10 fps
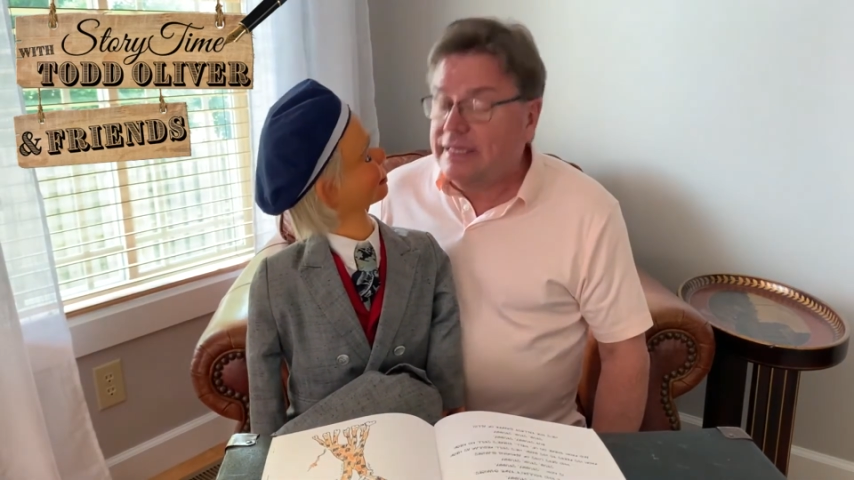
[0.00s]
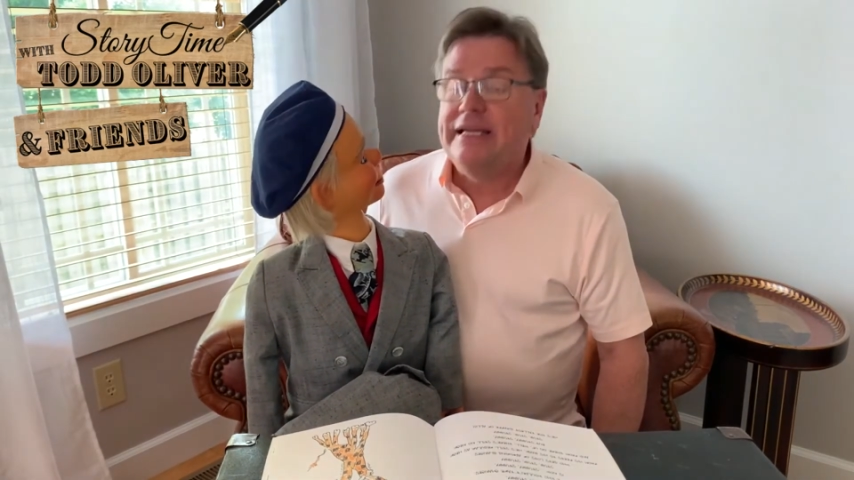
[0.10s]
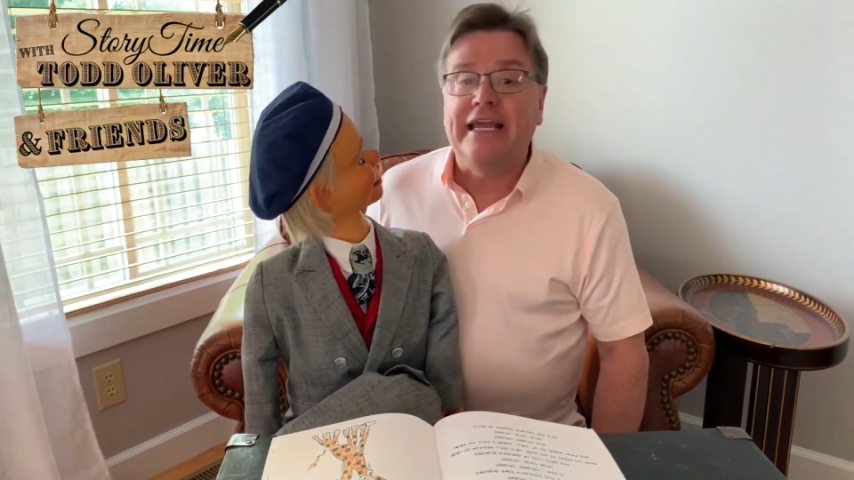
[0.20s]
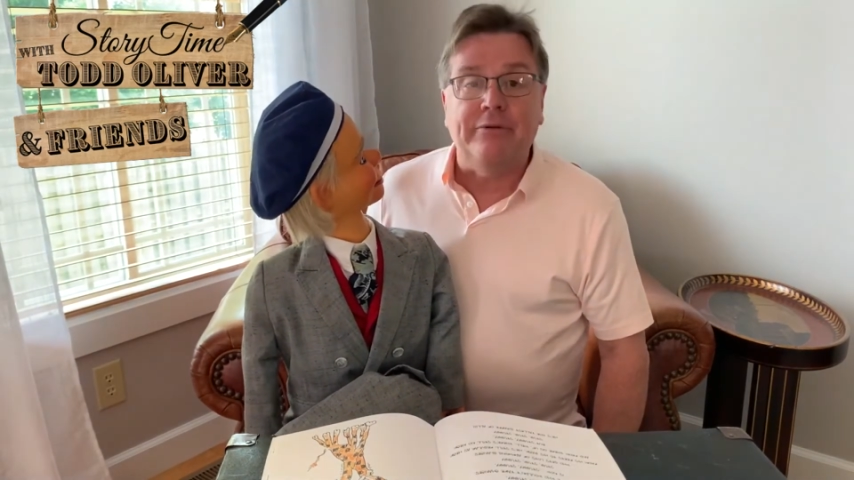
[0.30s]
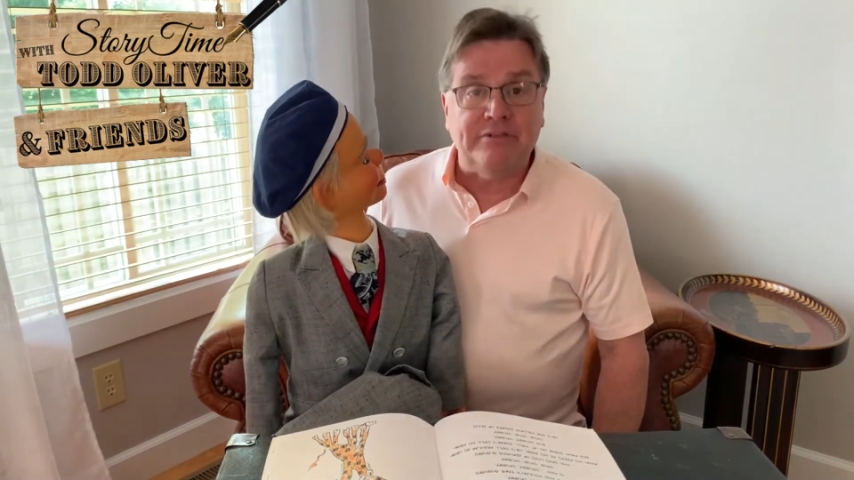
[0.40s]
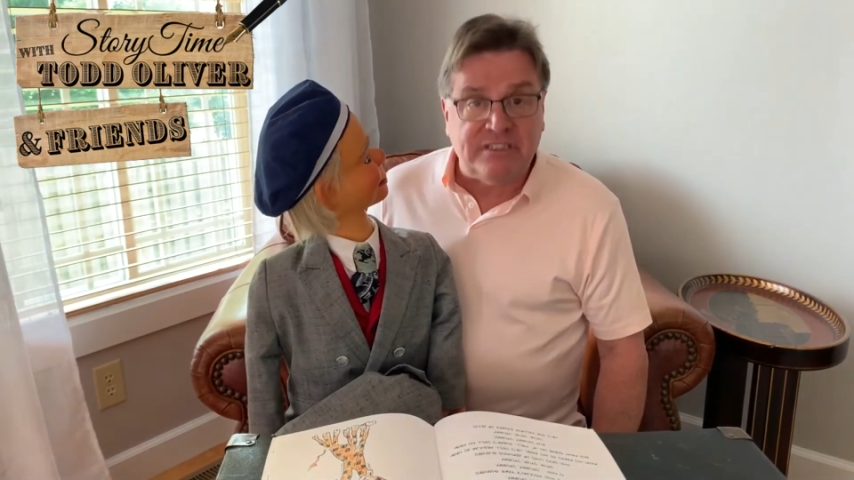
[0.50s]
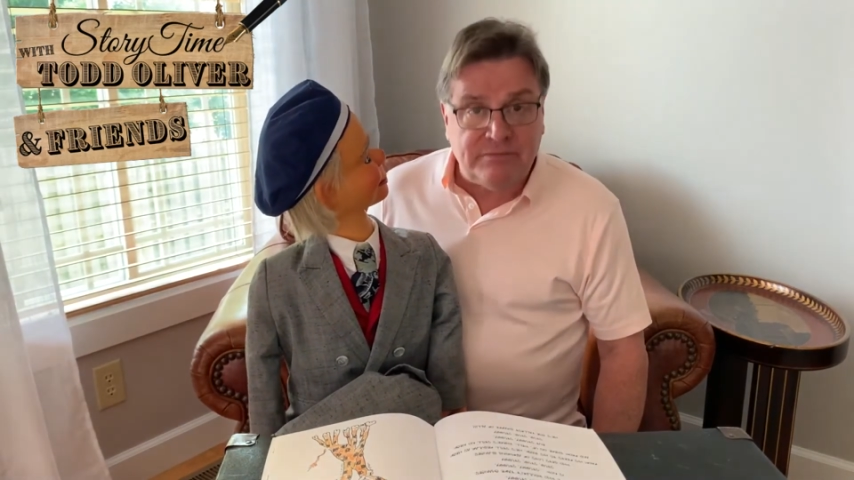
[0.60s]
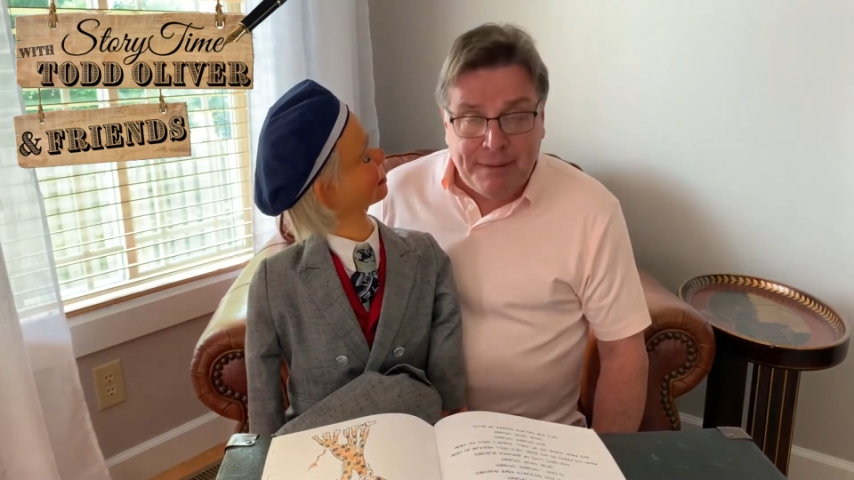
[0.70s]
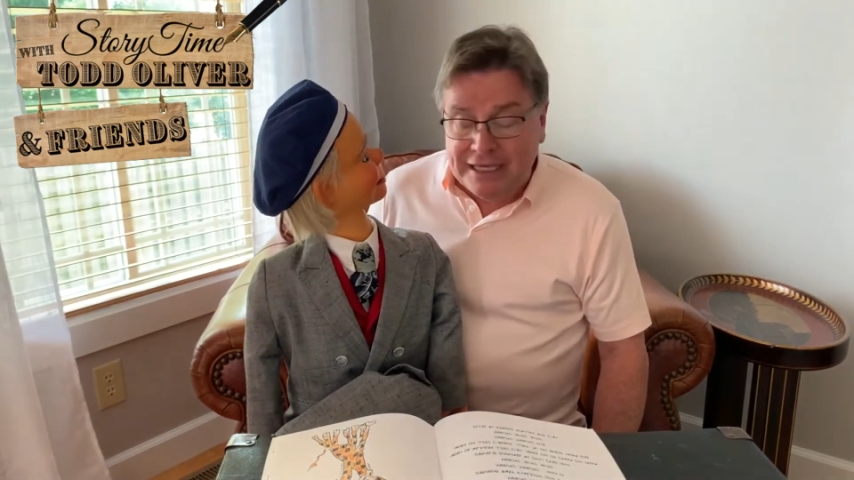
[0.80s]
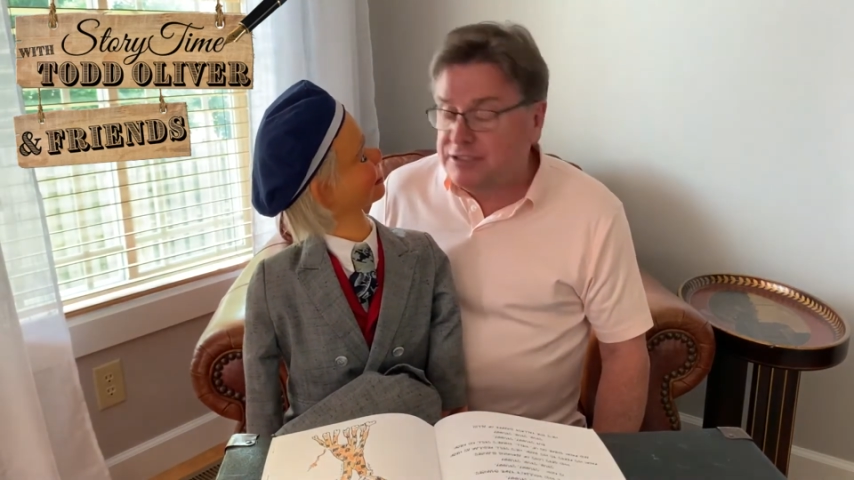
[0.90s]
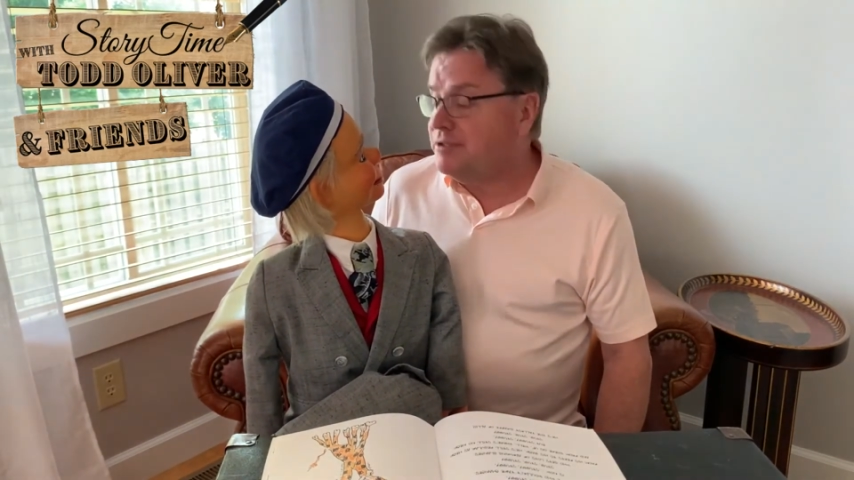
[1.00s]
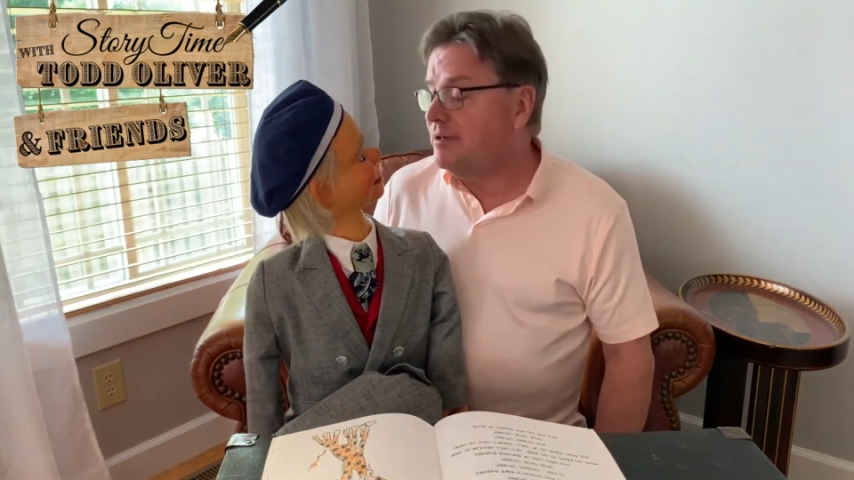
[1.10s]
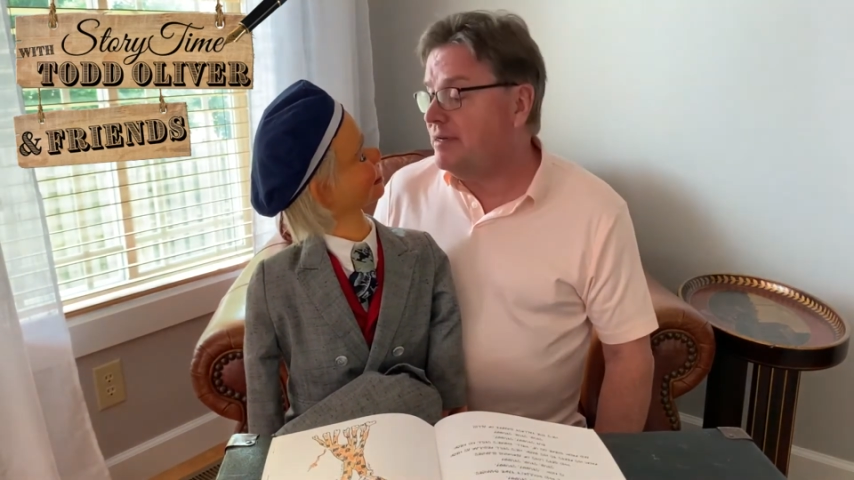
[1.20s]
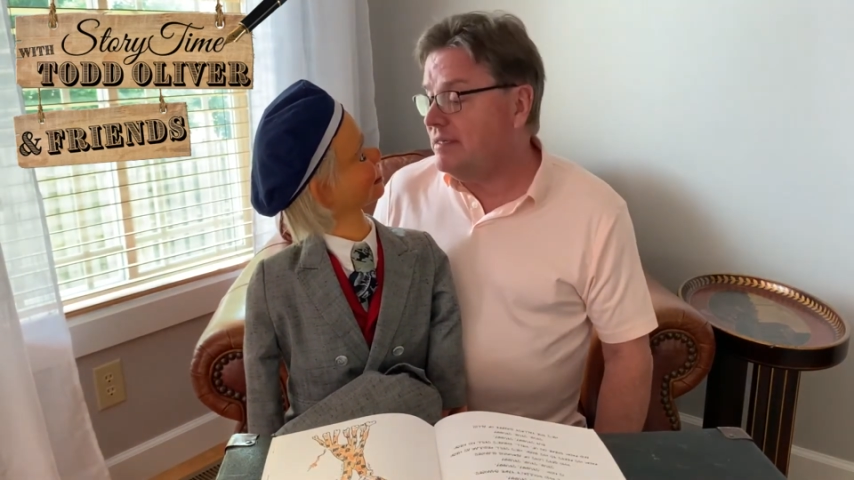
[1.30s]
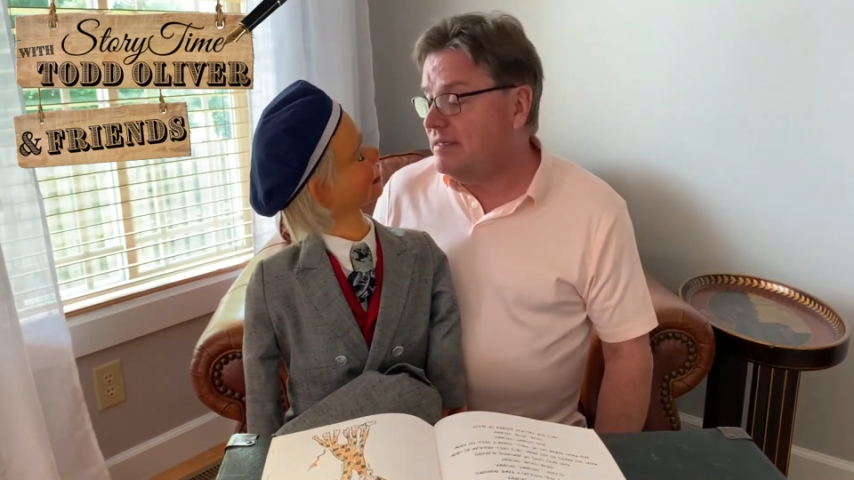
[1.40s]
He was
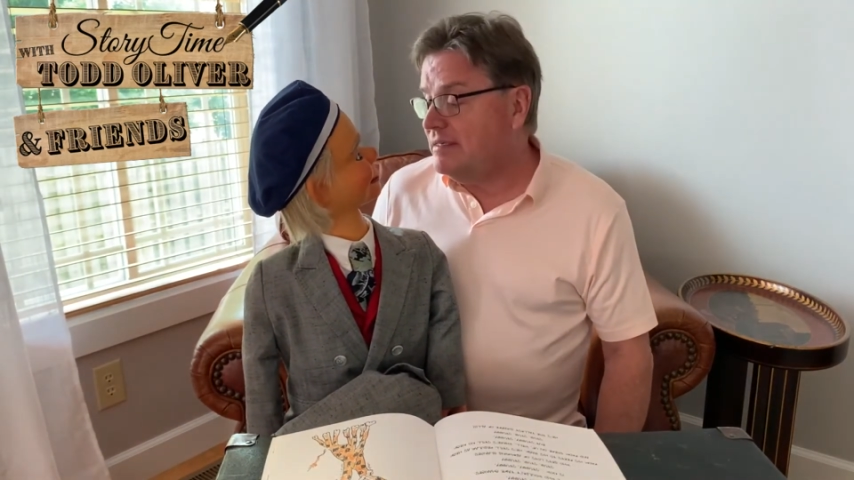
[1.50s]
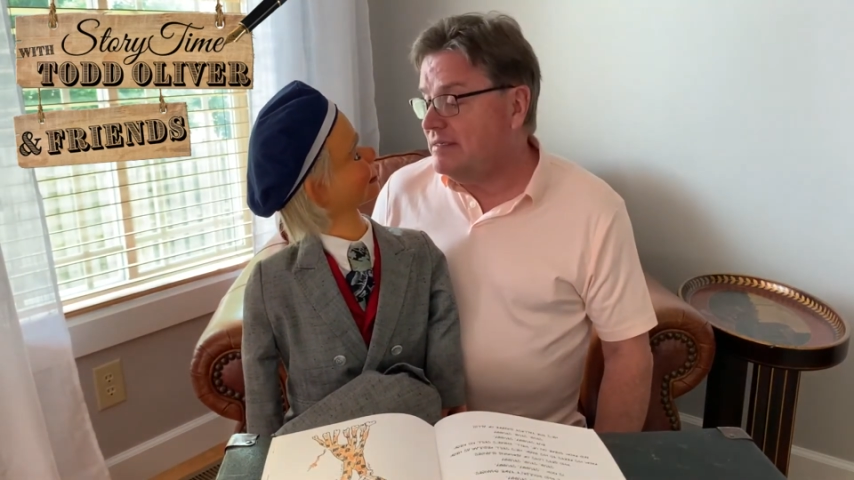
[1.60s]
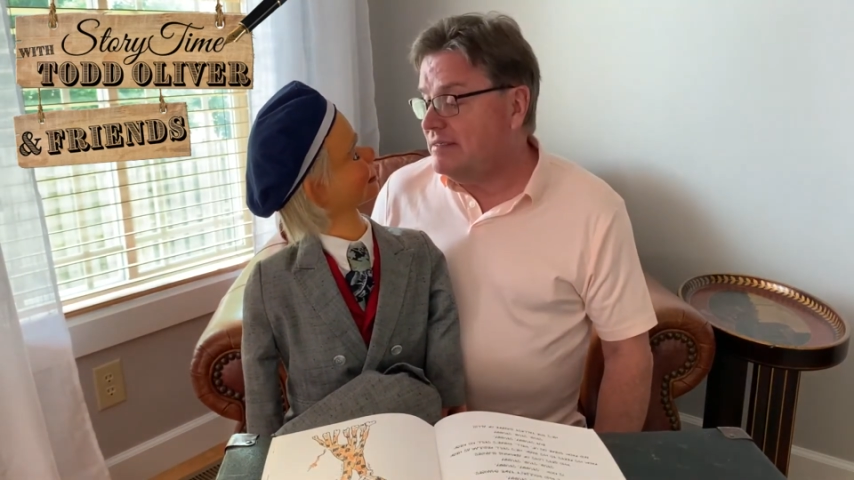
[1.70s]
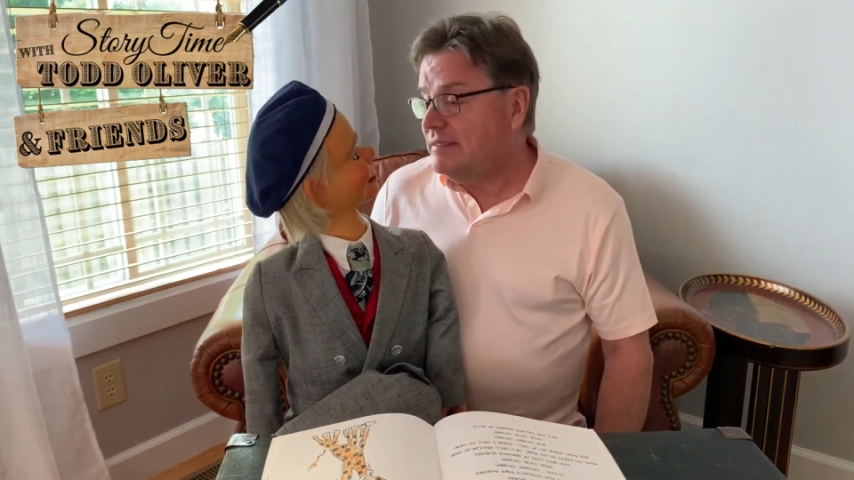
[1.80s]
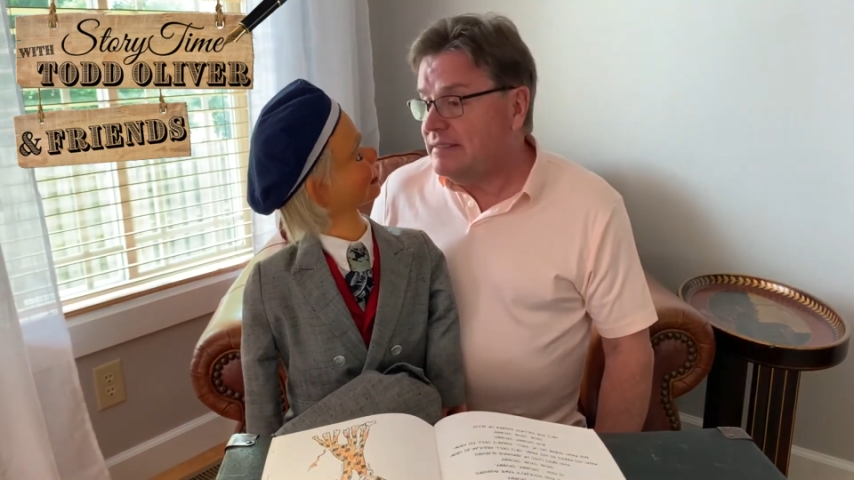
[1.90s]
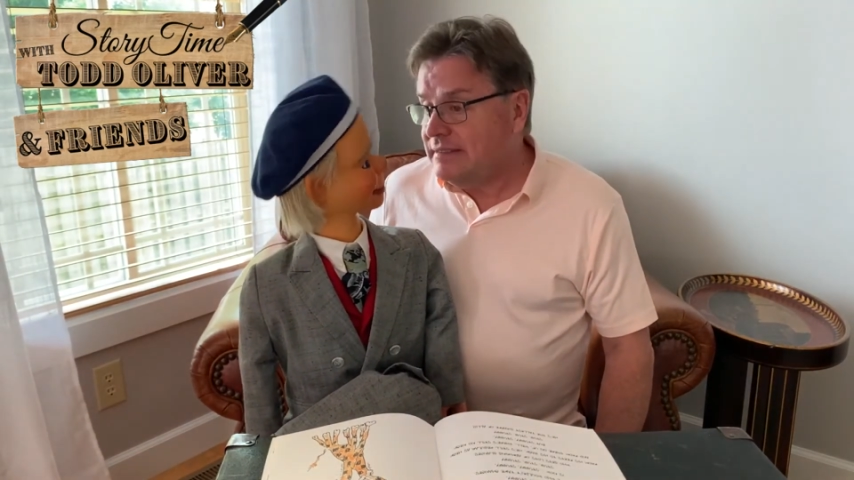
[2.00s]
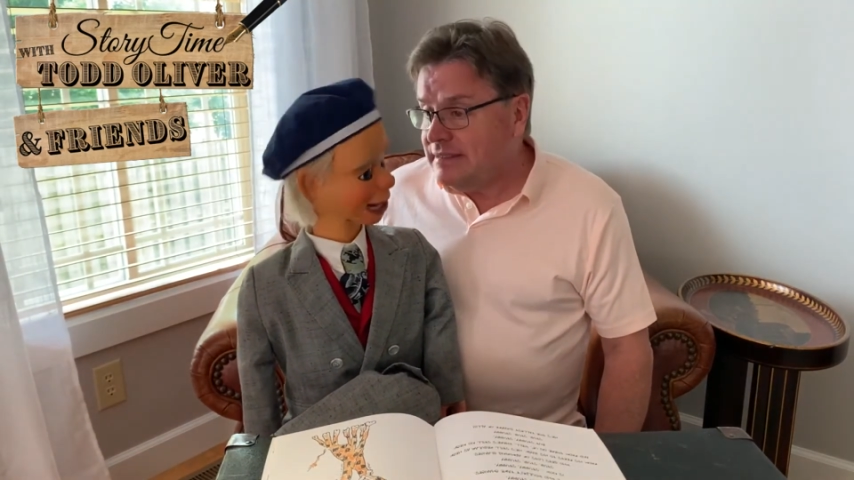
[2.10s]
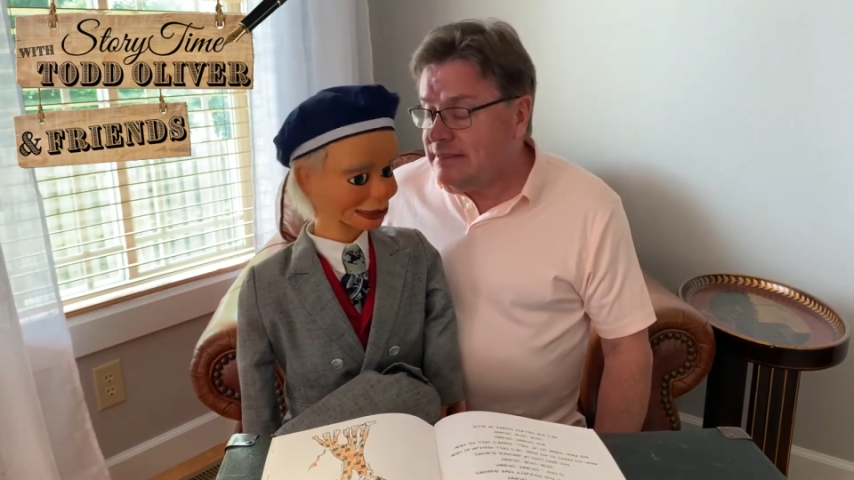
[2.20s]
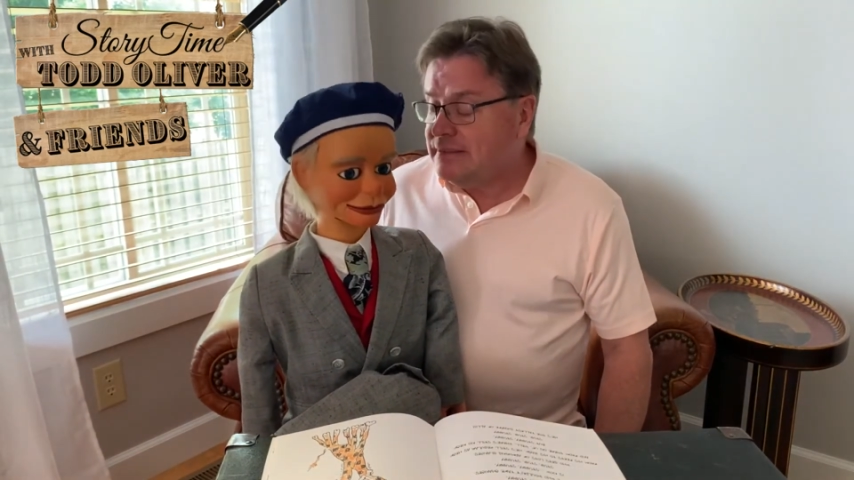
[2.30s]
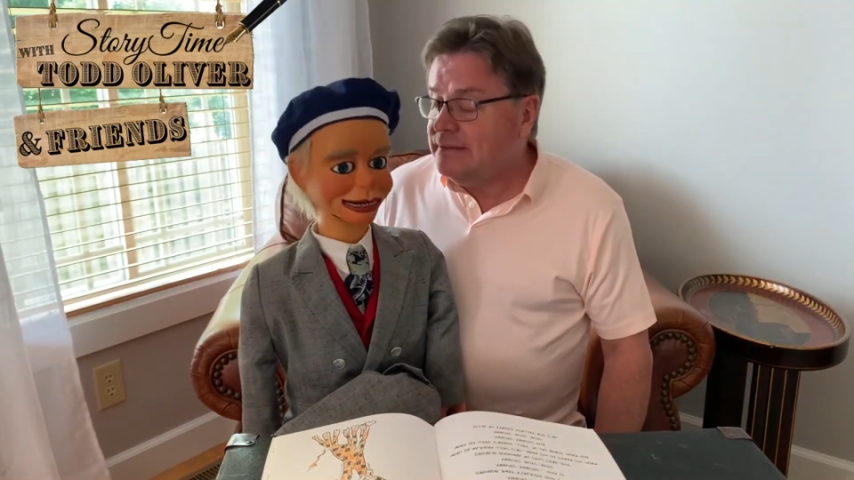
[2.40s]
special. And that's